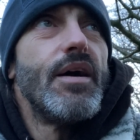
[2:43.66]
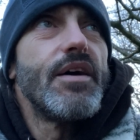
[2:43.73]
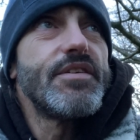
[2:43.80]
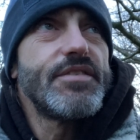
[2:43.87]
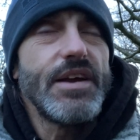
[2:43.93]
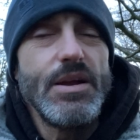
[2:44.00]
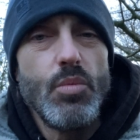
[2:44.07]

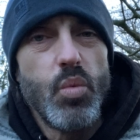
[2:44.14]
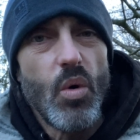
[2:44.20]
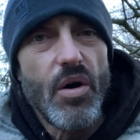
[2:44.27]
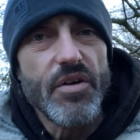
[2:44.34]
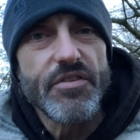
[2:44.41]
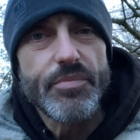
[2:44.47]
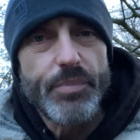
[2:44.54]
I say
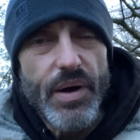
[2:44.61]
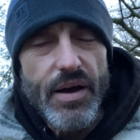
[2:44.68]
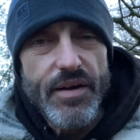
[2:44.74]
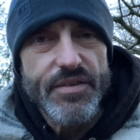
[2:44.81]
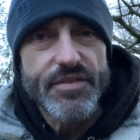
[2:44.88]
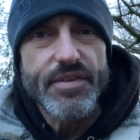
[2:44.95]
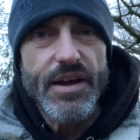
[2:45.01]
was
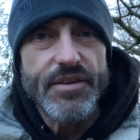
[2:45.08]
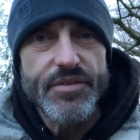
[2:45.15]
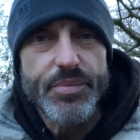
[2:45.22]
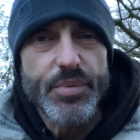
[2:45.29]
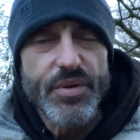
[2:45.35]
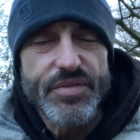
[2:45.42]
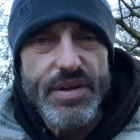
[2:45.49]
past
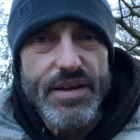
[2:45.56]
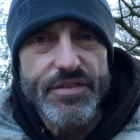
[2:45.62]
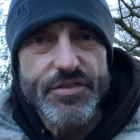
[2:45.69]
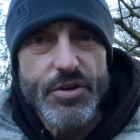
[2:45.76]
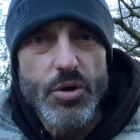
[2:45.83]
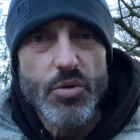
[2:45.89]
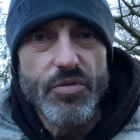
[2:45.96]
tense because that
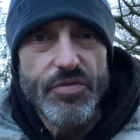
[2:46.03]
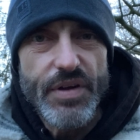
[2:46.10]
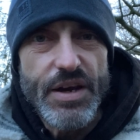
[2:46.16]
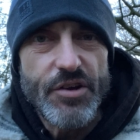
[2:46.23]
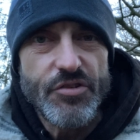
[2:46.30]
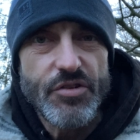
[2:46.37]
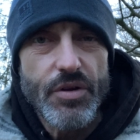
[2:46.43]
school
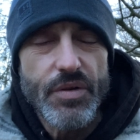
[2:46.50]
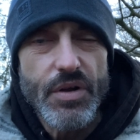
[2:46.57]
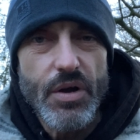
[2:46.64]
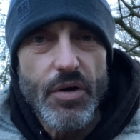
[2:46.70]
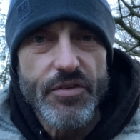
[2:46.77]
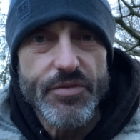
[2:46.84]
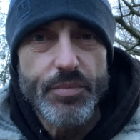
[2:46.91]
finished on the
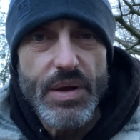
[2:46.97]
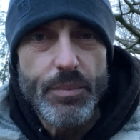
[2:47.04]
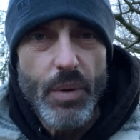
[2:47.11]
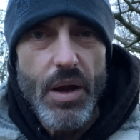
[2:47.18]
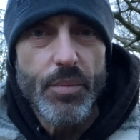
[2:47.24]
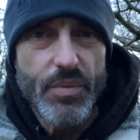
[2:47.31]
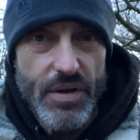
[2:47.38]
cosmic
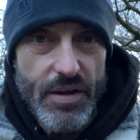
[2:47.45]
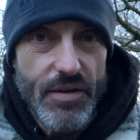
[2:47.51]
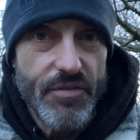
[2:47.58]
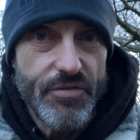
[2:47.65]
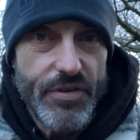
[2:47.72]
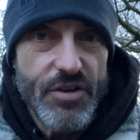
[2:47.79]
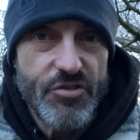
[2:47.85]
moment. It
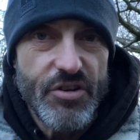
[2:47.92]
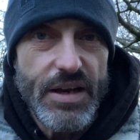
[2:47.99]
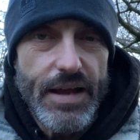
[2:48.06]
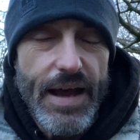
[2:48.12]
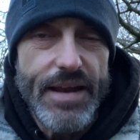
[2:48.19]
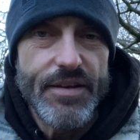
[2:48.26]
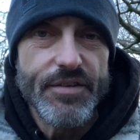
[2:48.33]

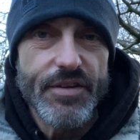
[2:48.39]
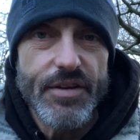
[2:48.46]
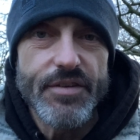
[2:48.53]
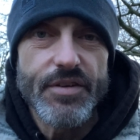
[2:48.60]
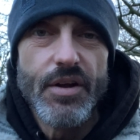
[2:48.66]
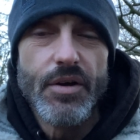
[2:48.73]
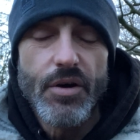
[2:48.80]
officially
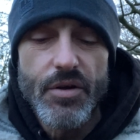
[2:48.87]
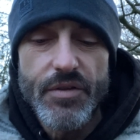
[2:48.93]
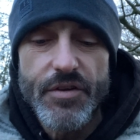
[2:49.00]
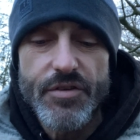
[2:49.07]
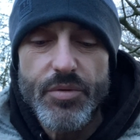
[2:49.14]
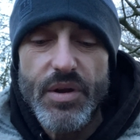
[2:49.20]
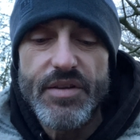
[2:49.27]
ended on
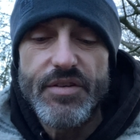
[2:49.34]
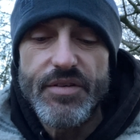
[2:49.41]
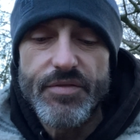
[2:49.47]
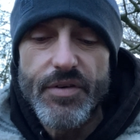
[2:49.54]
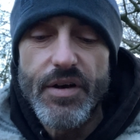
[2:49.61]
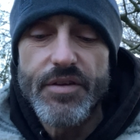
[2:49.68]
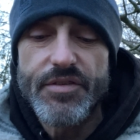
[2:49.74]
the
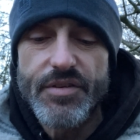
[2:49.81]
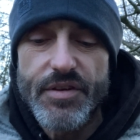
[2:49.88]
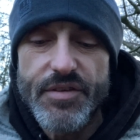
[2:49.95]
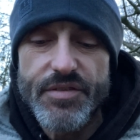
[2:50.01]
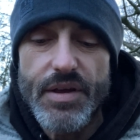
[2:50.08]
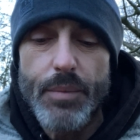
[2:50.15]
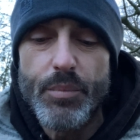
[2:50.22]
21st of
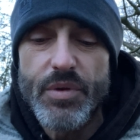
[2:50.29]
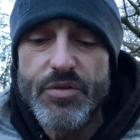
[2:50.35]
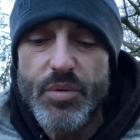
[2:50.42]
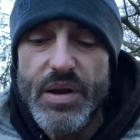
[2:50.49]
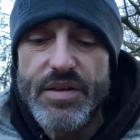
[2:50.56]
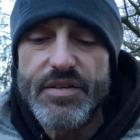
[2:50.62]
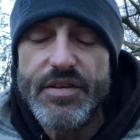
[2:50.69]
December
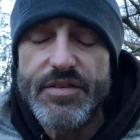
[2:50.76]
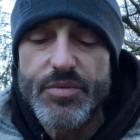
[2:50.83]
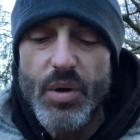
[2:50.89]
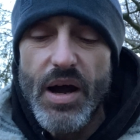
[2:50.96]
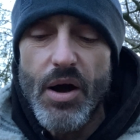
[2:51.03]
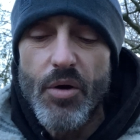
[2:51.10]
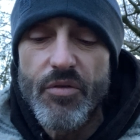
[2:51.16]

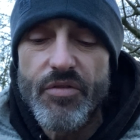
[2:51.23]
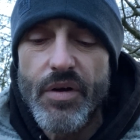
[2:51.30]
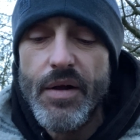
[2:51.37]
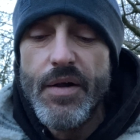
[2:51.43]
2012.